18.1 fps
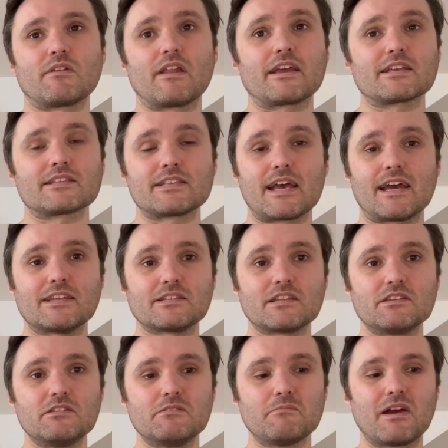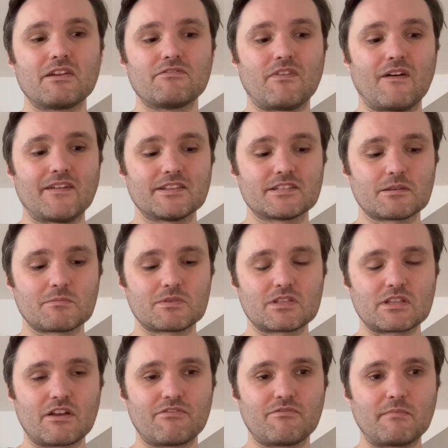like I said, you might find some
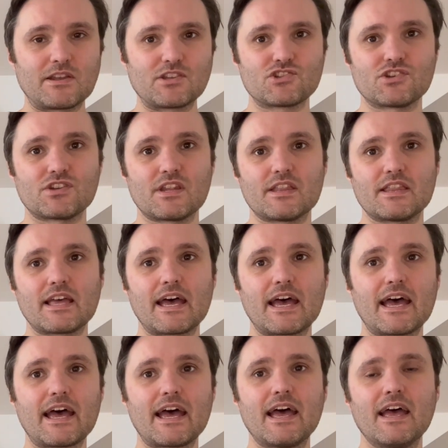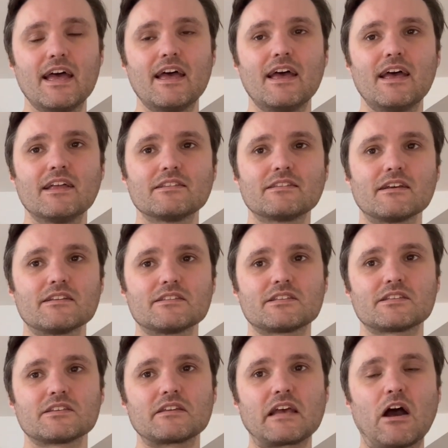stuff mentioned in there
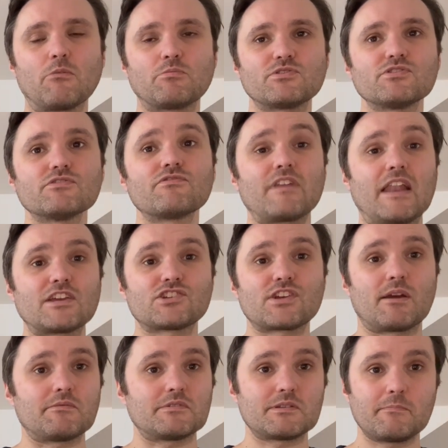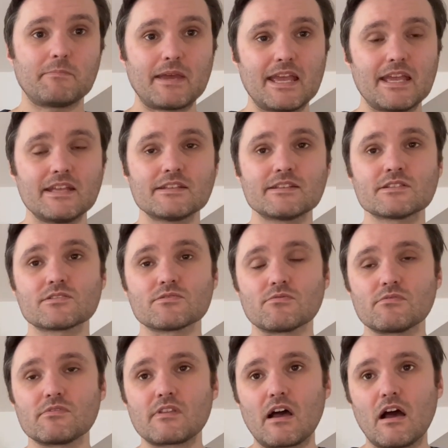that helps you flesh out domains
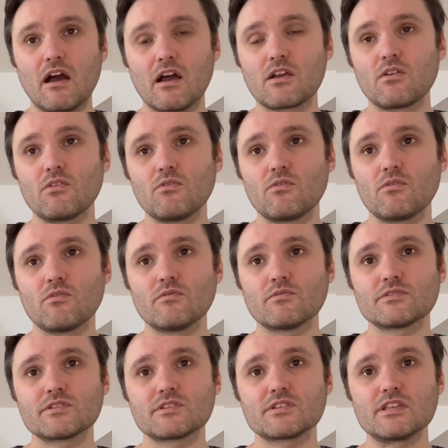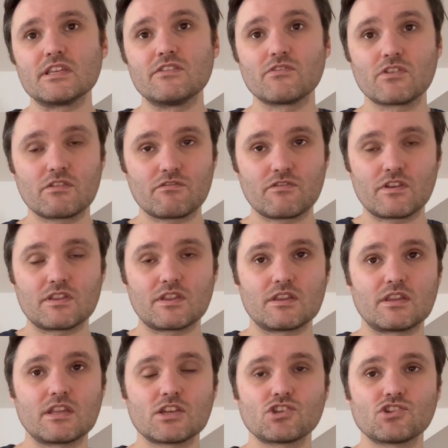or Dark Lords, even in 5th
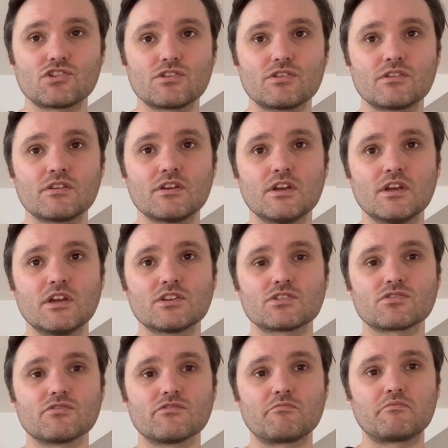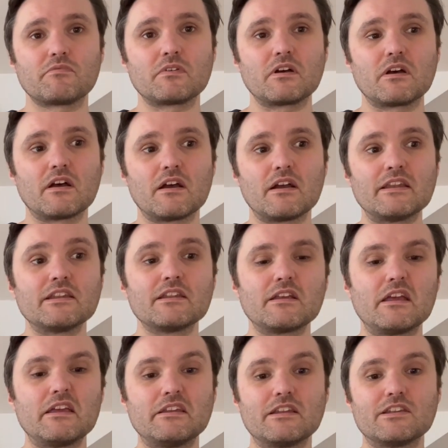edition, sort of
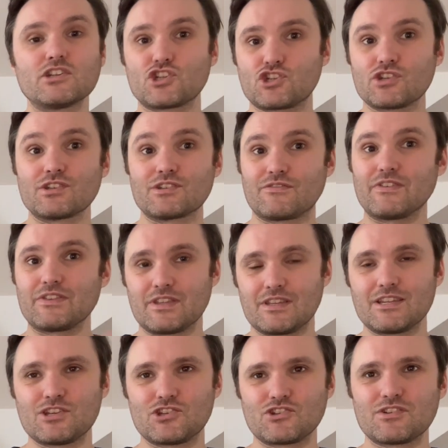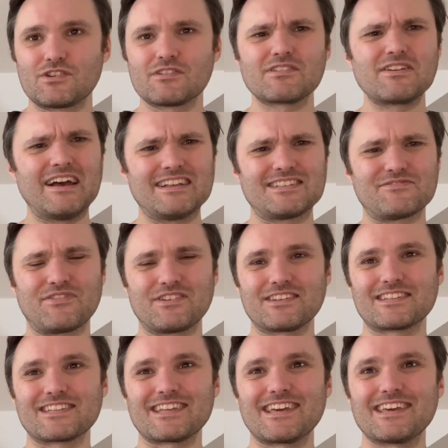in addition to 5th edition, that's
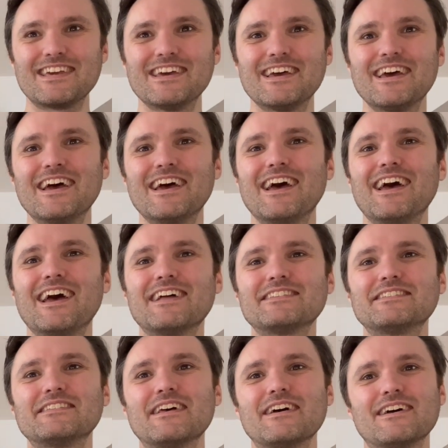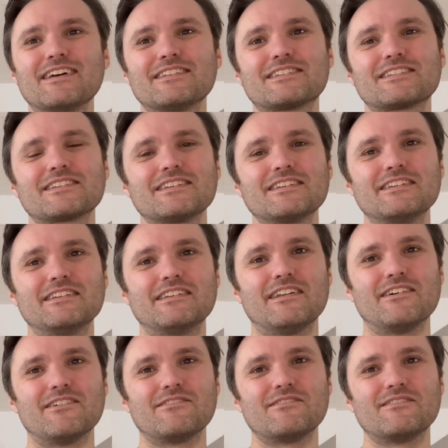fun to say, that,
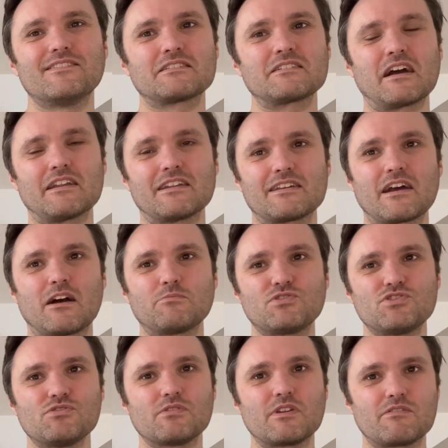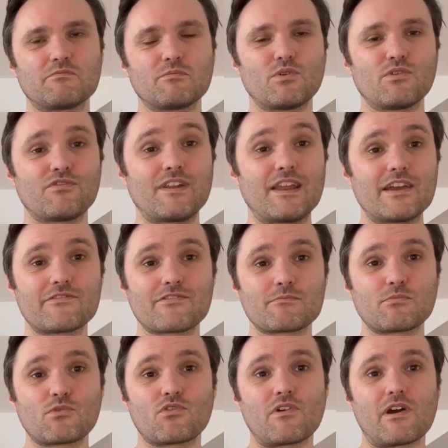kind of helps you give more flavour
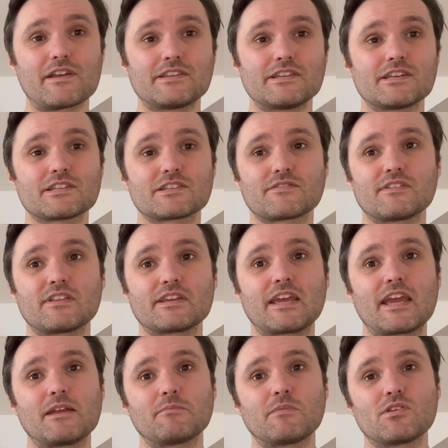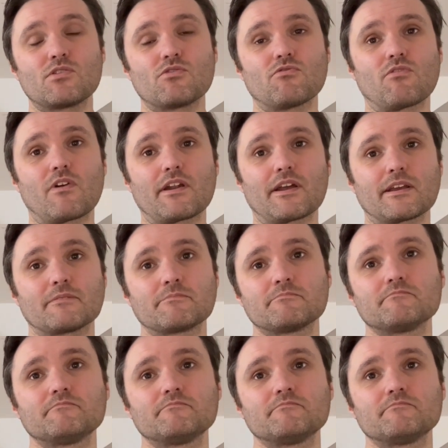and more ideas for the game that you're running.